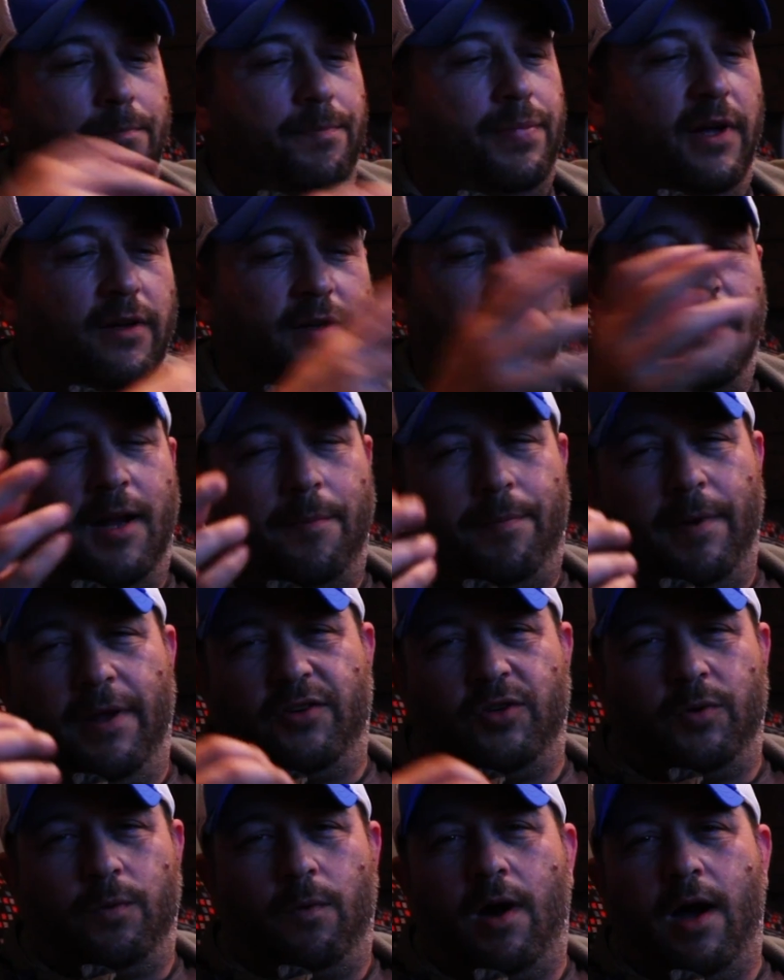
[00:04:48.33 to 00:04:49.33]
build it up
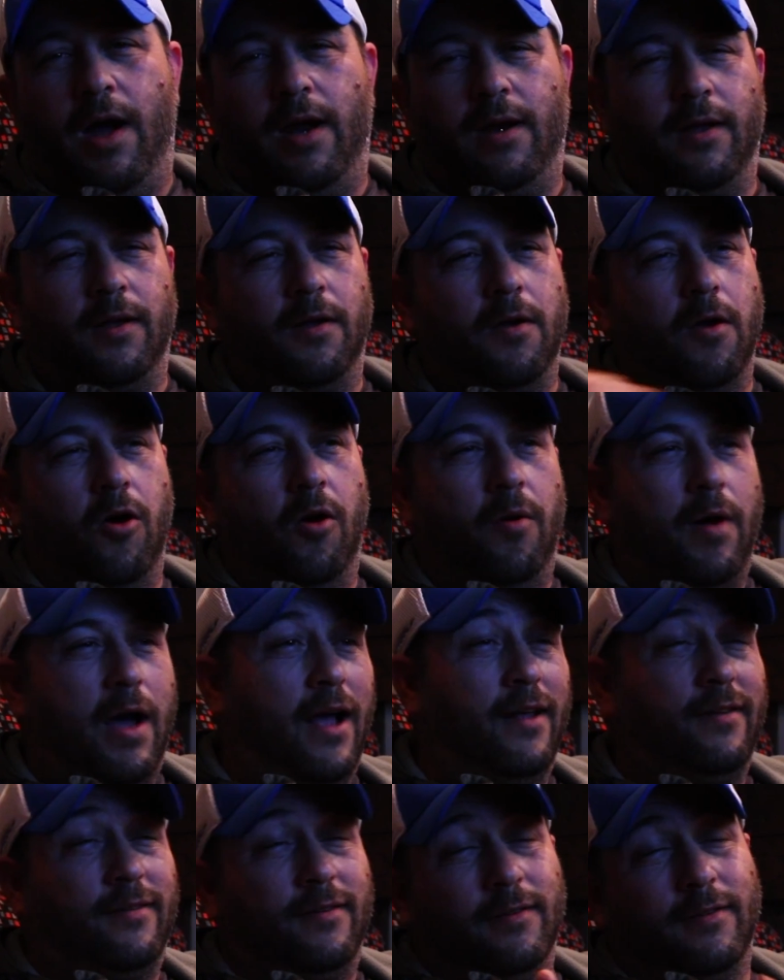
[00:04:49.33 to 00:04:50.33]
as you want and go.
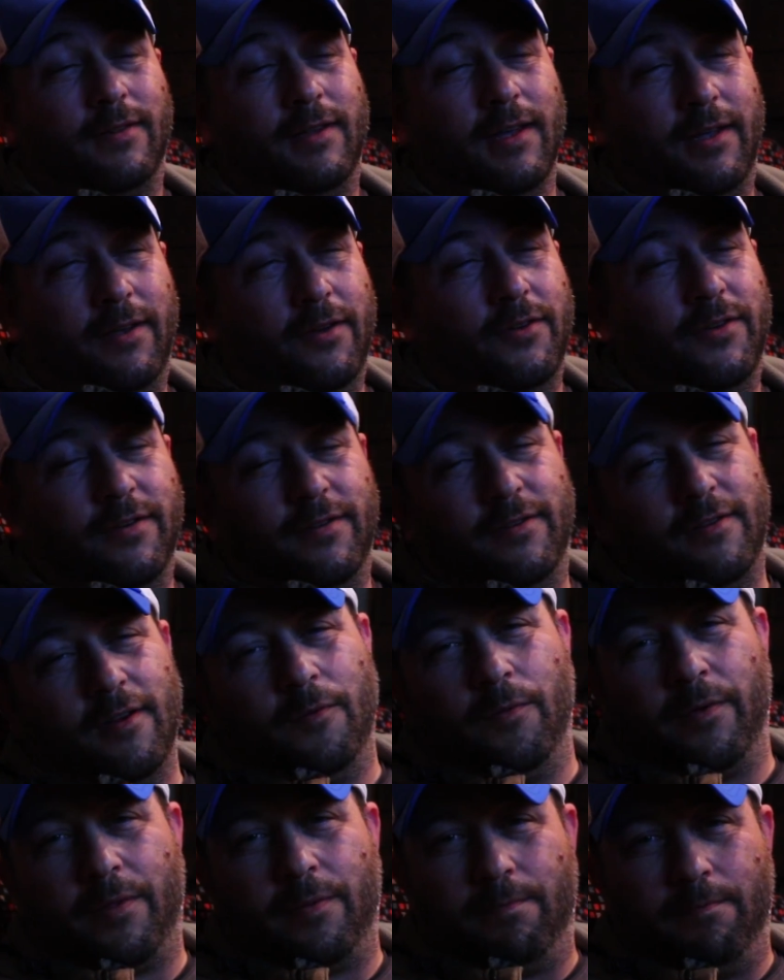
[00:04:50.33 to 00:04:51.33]
I still think you should
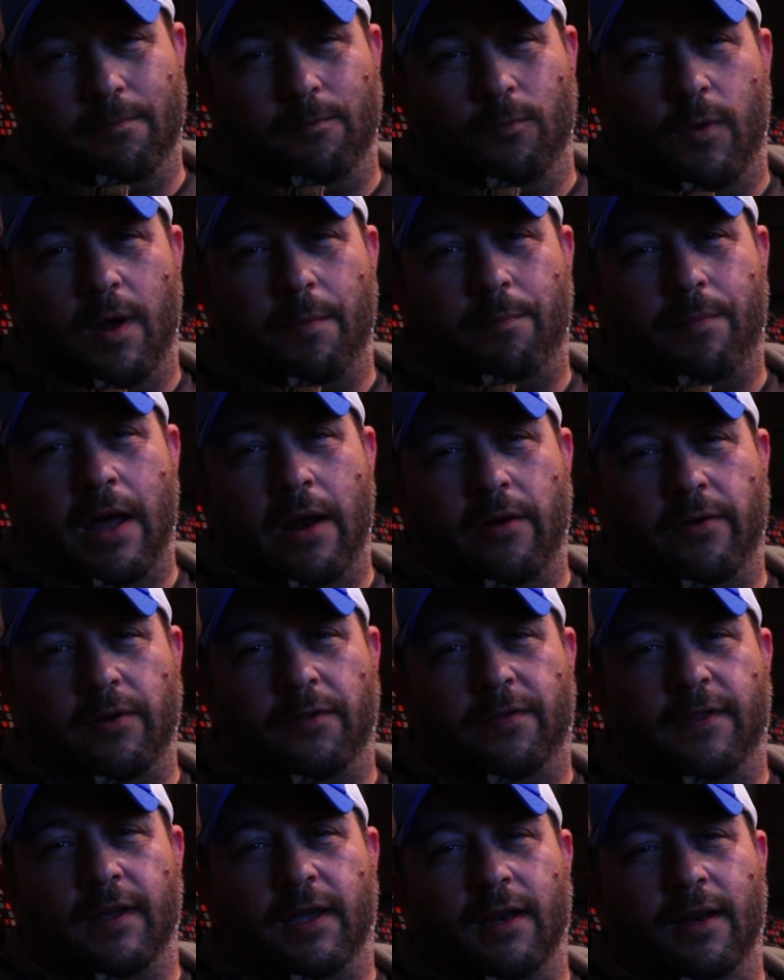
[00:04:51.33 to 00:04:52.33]
start with what battery
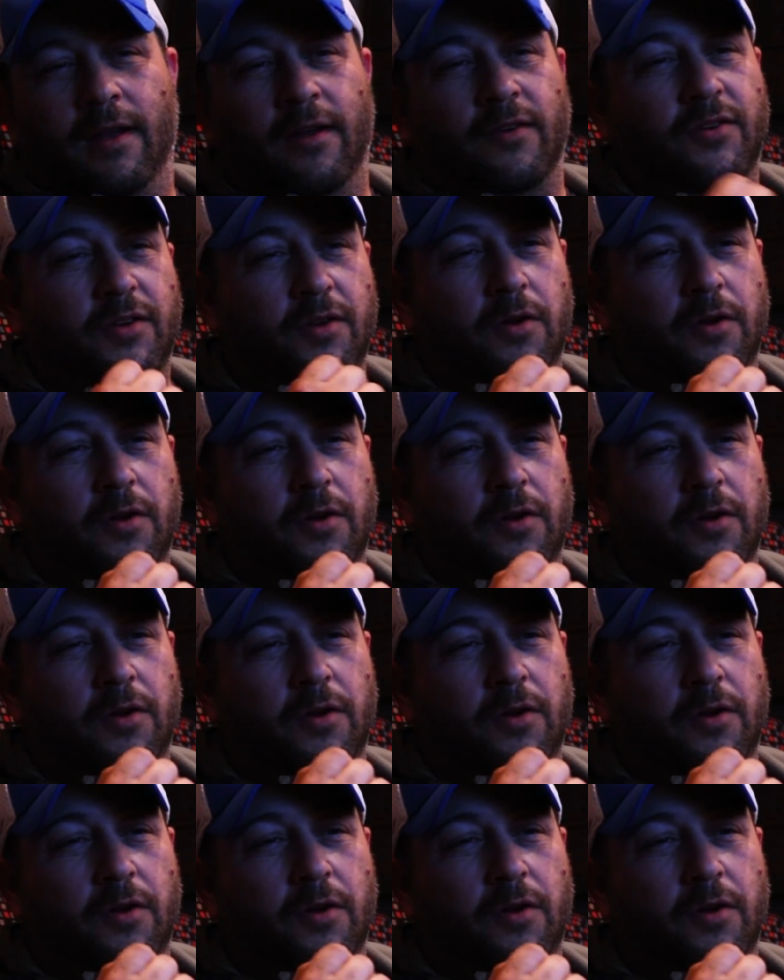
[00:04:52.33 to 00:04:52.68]
you think it is.